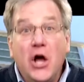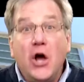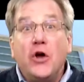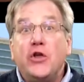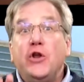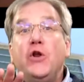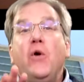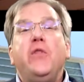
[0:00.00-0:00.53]

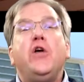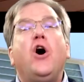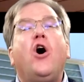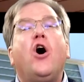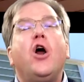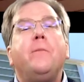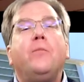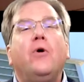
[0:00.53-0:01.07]
You know, the
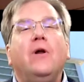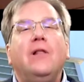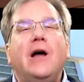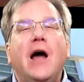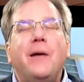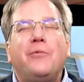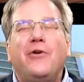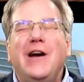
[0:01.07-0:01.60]
Ardmore
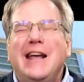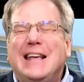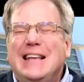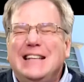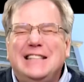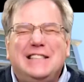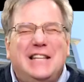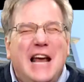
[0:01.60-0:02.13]
Library
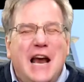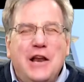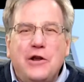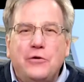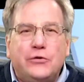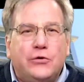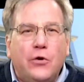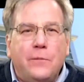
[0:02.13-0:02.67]

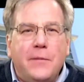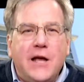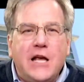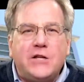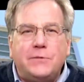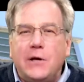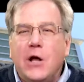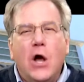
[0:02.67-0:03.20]
continues to
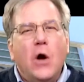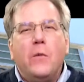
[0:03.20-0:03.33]
amaze me